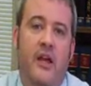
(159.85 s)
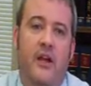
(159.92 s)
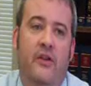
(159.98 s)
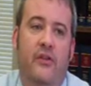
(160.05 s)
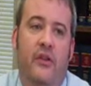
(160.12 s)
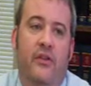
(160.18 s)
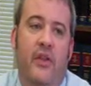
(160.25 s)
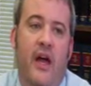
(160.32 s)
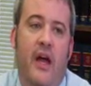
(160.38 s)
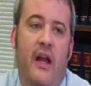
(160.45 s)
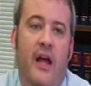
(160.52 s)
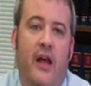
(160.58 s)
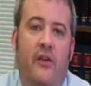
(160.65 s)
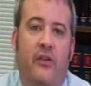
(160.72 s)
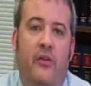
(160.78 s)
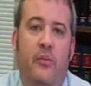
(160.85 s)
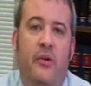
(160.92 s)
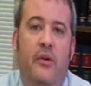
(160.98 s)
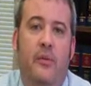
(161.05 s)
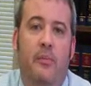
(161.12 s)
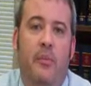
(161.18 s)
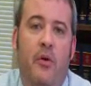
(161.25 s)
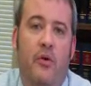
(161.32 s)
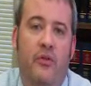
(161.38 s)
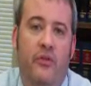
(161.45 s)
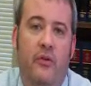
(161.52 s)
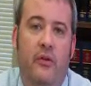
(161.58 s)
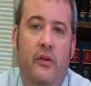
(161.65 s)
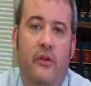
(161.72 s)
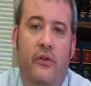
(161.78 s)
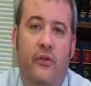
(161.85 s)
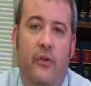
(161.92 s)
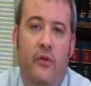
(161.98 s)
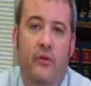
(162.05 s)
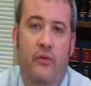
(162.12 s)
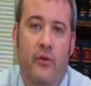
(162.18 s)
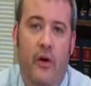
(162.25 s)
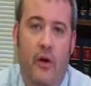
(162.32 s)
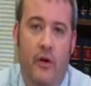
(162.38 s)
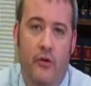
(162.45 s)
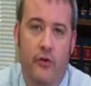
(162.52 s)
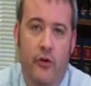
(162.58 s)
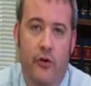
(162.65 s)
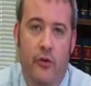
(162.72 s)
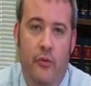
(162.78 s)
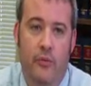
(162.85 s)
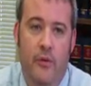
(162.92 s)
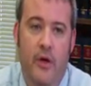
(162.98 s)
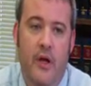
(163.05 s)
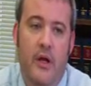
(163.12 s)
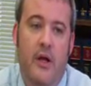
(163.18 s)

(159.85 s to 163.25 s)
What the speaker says: that has to be personally served on you.